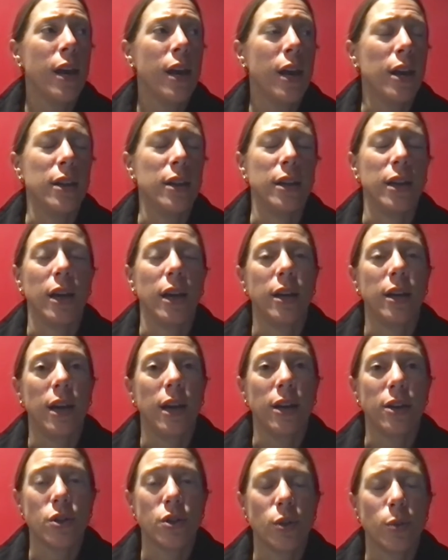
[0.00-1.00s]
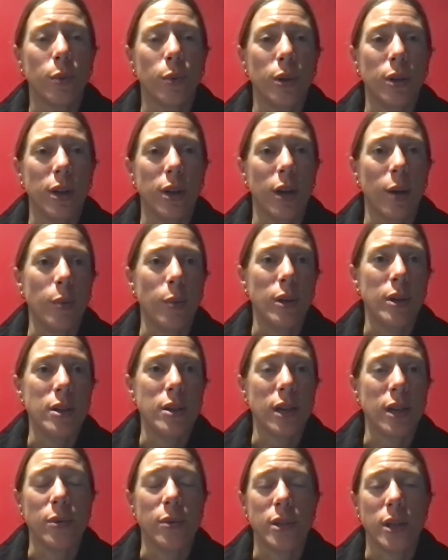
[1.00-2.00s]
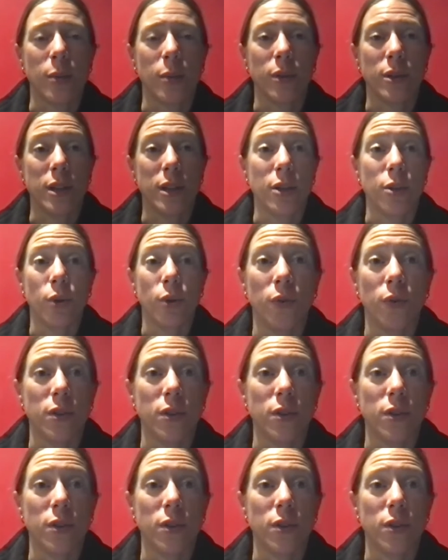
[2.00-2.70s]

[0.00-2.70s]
And then any extra book copies I was able to take